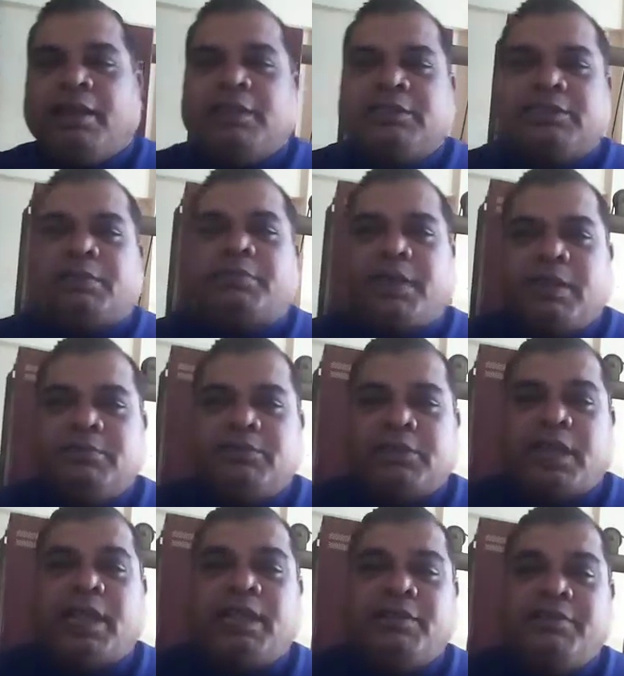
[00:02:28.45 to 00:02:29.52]
Sometimes
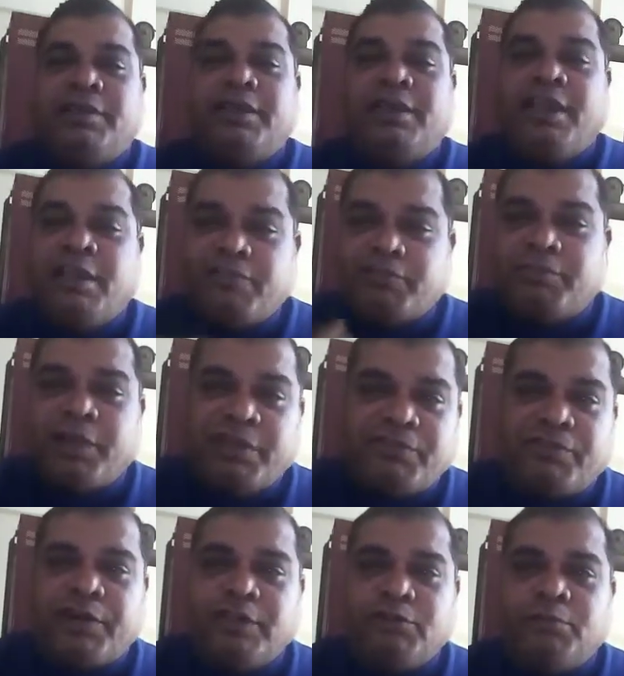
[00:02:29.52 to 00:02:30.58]
I even gift my
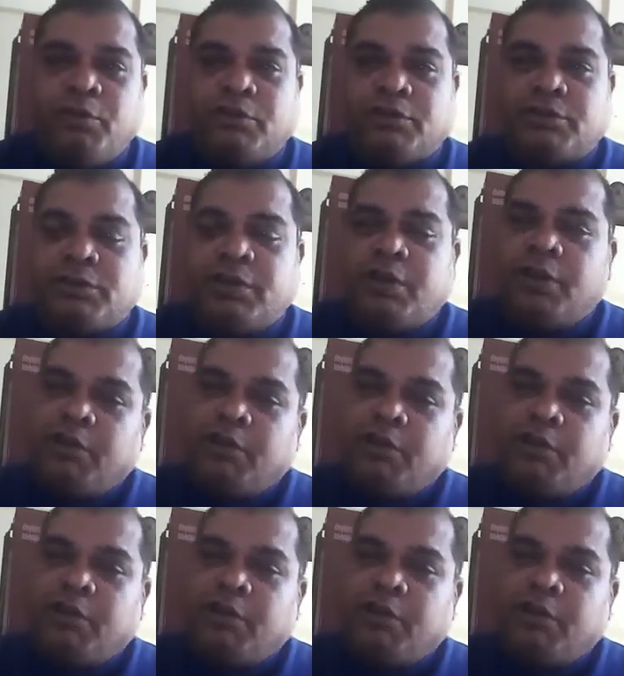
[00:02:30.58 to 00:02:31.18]
friends books